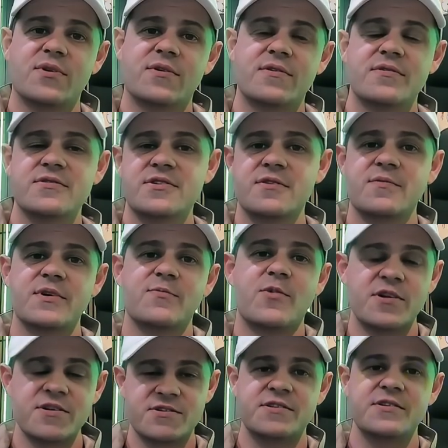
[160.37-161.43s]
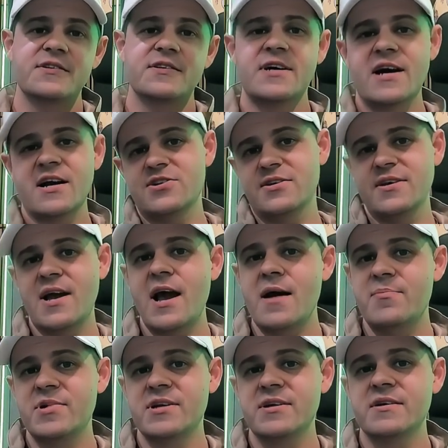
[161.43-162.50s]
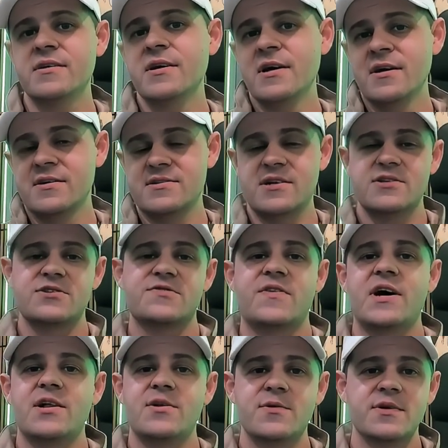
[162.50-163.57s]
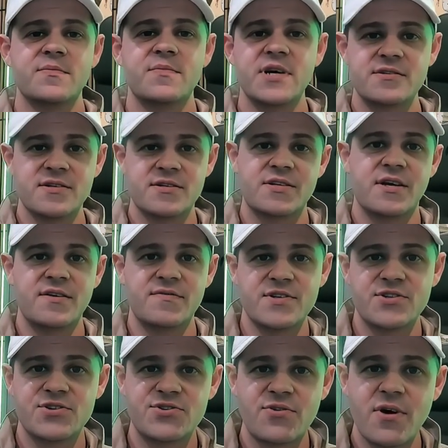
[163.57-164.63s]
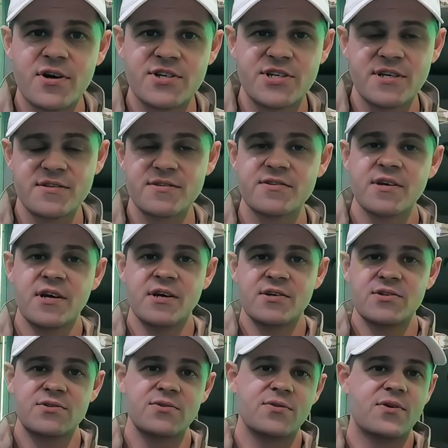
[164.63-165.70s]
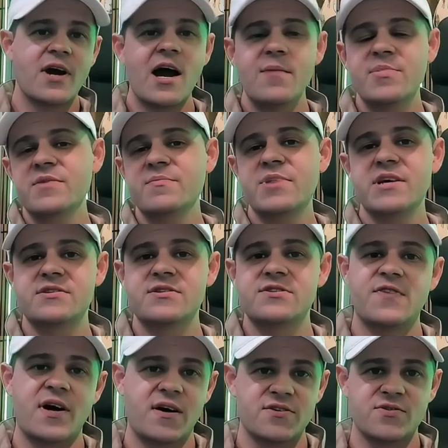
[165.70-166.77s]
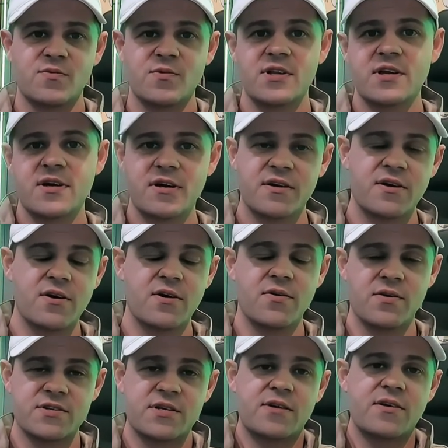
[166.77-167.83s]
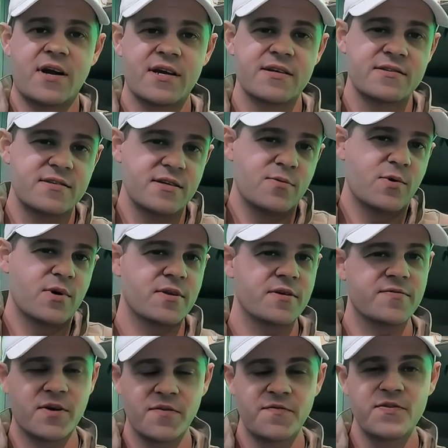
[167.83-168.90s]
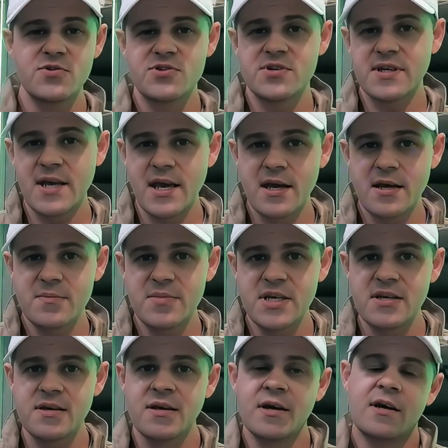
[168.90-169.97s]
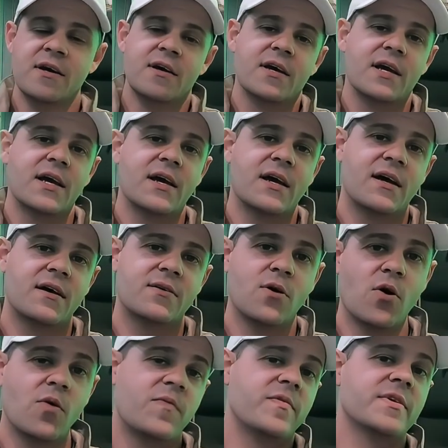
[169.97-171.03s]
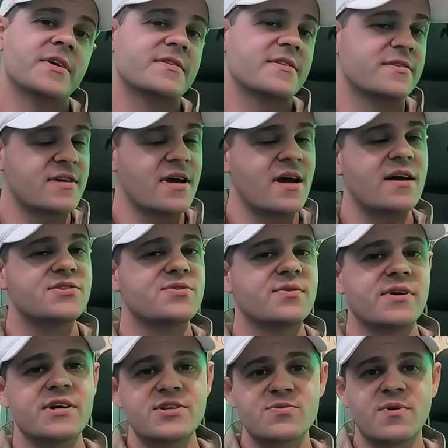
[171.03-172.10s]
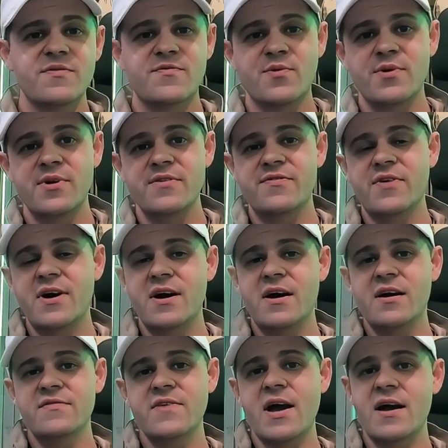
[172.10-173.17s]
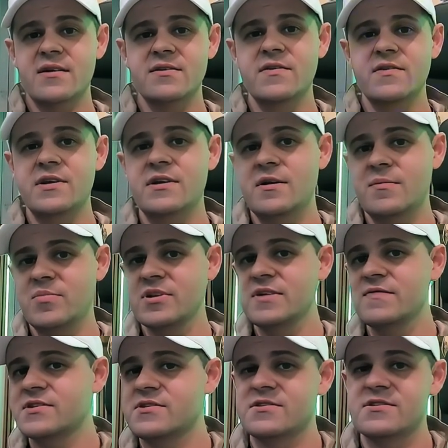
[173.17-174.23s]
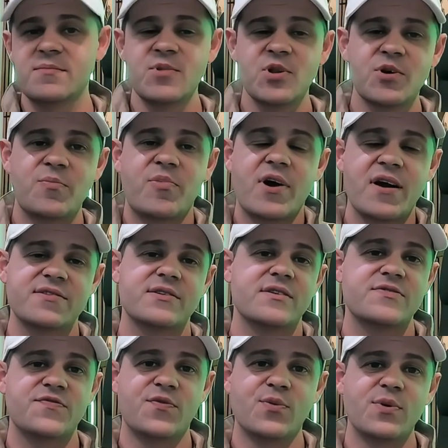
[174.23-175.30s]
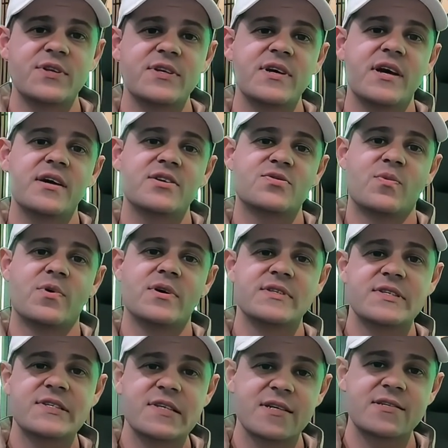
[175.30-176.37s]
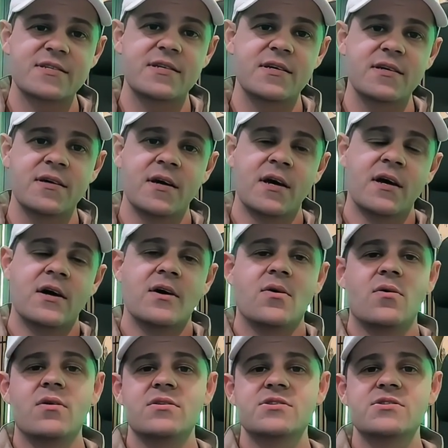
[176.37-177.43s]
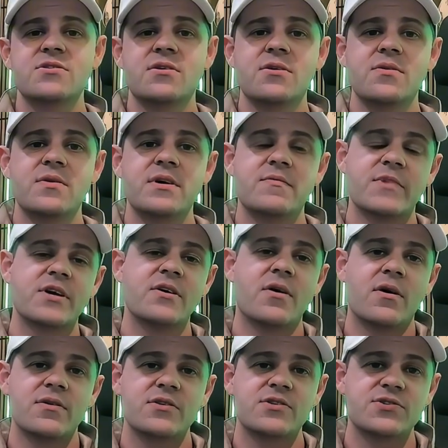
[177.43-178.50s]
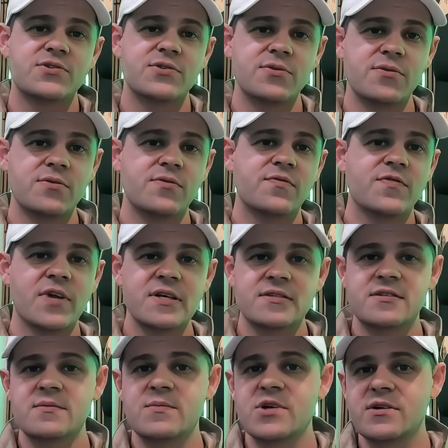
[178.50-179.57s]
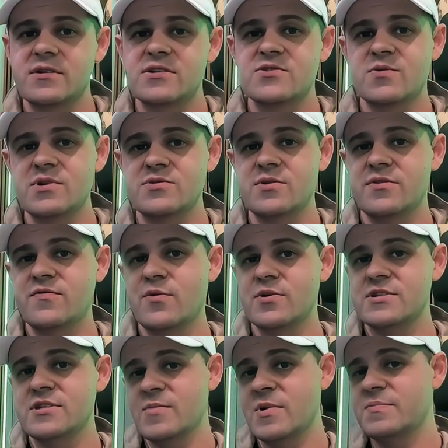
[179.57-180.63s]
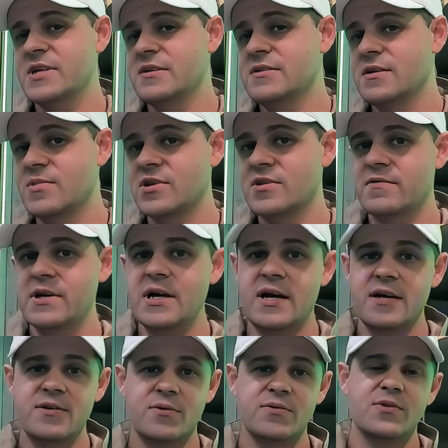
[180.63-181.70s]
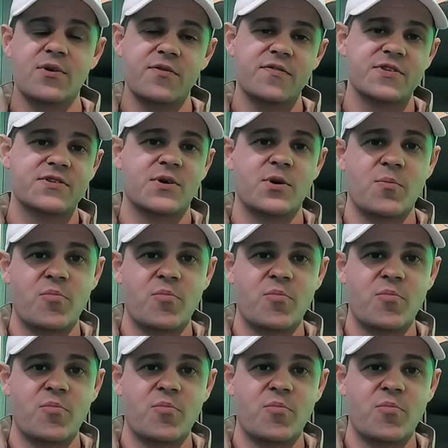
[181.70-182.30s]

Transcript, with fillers: learners and we want to see it actually happening instead of just following a basic set of instructions to copy and paste these files and where they got to go because I, I could see where the confusion can be. And hopefully this has your H145 activated. I believe it's a similar process for the H160. Also, in regards to Flight Simulator 2024 Sim Update number three, I don't know if it's gonna